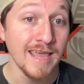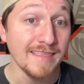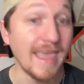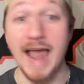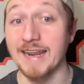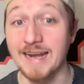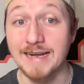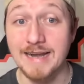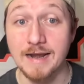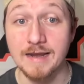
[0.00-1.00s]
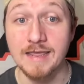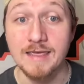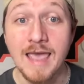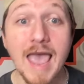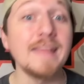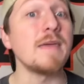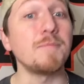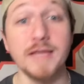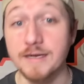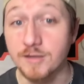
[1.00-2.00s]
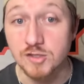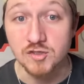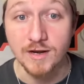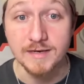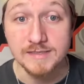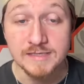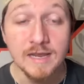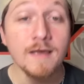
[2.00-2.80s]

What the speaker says: They had an identity, and they played to their strengths.